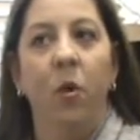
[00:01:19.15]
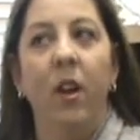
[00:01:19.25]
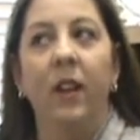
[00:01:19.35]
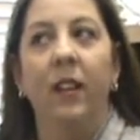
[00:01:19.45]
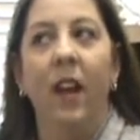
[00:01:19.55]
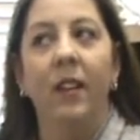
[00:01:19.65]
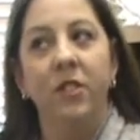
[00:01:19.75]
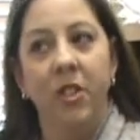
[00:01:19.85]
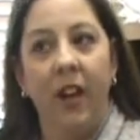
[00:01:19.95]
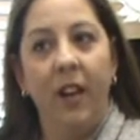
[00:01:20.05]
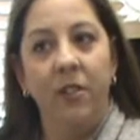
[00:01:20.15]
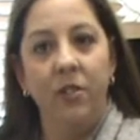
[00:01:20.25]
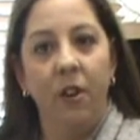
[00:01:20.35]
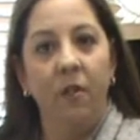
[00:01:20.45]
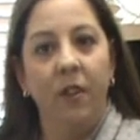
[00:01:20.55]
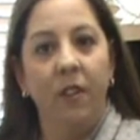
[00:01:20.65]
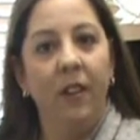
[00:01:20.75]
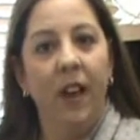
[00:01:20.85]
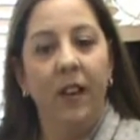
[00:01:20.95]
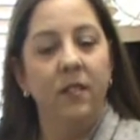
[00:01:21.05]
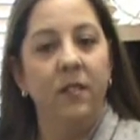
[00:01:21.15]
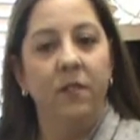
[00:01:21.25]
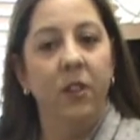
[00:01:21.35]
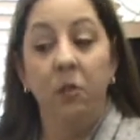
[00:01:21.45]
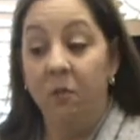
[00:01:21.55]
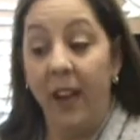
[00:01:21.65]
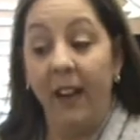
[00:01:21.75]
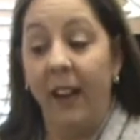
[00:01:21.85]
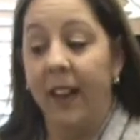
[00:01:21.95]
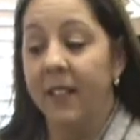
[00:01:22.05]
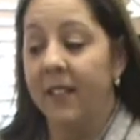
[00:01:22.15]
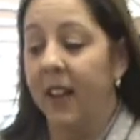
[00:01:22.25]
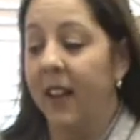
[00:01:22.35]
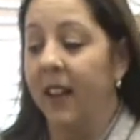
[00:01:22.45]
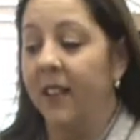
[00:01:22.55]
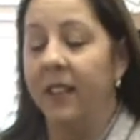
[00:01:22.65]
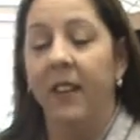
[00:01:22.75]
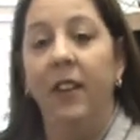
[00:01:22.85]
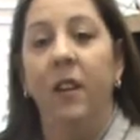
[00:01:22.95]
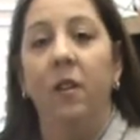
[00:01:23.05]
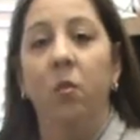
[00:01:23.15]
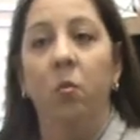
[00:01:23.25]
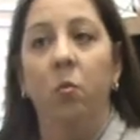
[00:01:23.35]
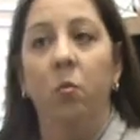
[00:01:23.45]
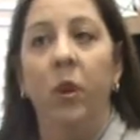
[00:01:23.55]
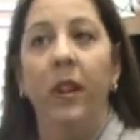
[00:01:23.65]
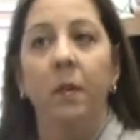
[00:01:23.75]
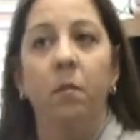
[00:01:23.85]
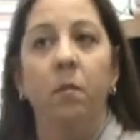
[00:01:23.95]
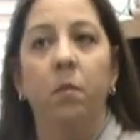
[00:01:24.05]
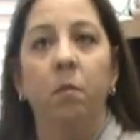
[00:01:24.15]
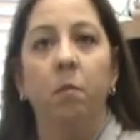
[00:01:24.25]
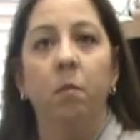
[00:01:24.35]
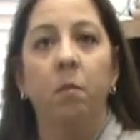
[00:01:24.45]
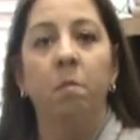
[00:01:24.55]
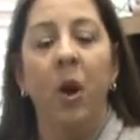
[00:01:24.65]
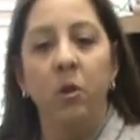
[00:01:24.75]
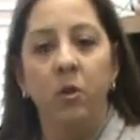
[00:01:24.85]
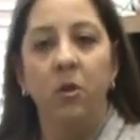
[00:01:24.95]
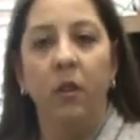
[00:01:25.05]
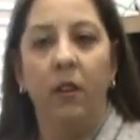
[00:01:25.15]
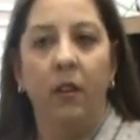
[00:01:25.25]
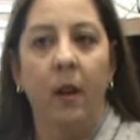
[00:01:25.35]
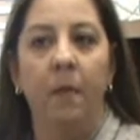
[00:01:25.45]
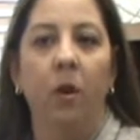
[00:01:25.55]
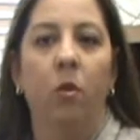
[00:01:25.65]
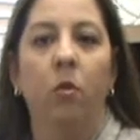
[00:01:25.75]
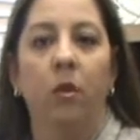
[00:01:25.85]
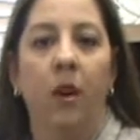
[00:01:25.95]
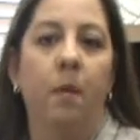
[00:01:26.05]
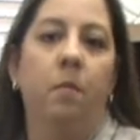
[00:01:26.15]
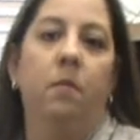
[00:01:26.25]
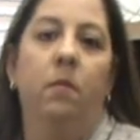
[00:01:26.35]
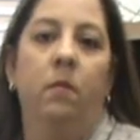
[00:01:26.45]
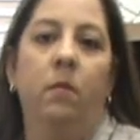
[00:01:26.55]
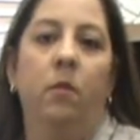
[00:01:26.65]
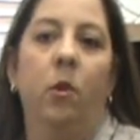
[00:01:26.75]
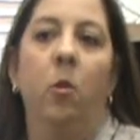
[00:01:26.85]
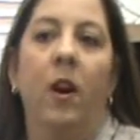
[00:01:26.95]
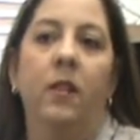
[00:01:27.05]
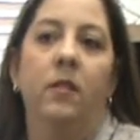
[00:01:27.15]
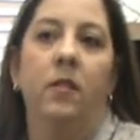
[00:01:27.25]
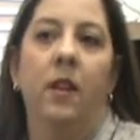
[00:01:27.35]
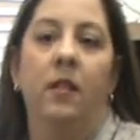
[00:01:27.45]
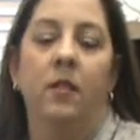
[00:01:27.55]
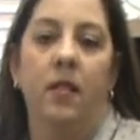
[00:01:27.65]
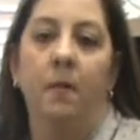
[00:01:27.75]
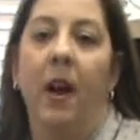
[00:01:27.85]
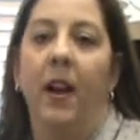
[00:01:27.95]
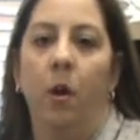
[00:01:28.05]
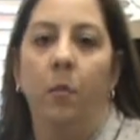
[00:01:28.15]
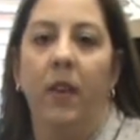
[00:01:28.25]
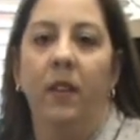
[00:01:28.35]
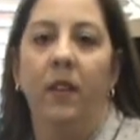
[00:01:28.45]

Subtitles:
Well, a lot has changed over the last few decades, and really most come through us as semi-open.